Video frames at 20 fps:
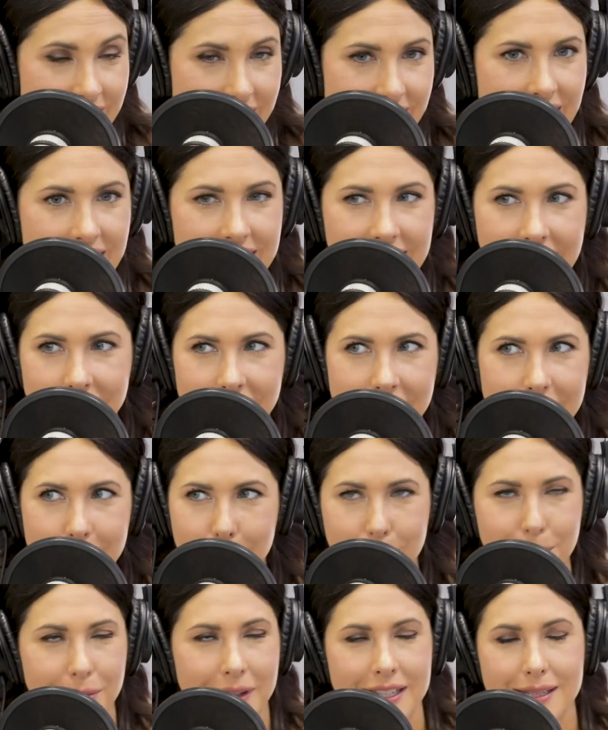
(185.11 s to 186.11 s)
They announced his
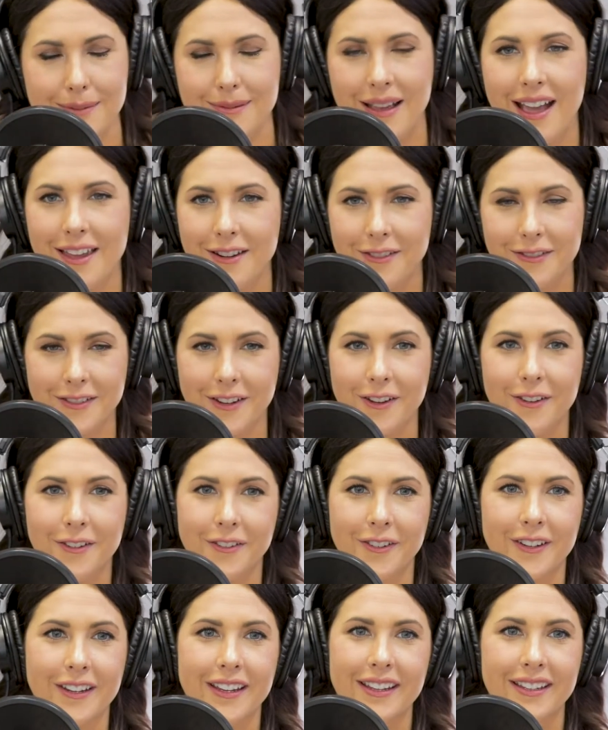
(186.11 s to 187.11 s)
replacement. I don't know
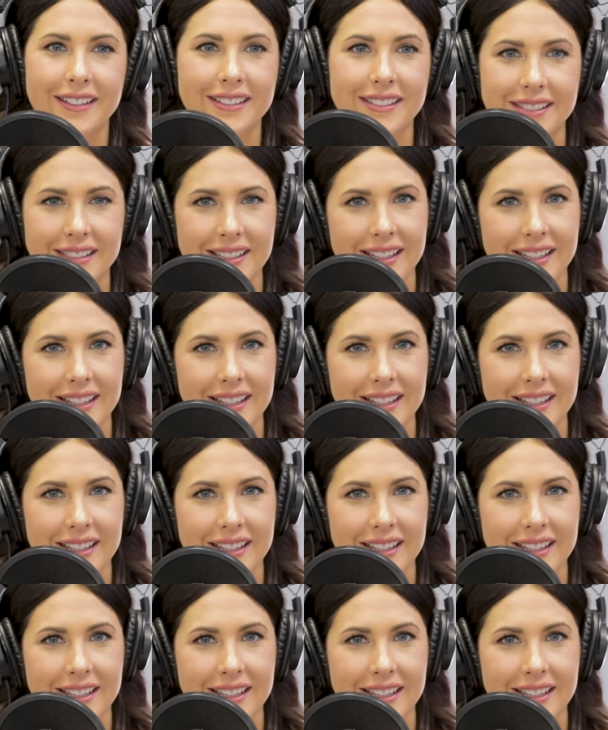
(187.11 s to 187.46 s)
who it is.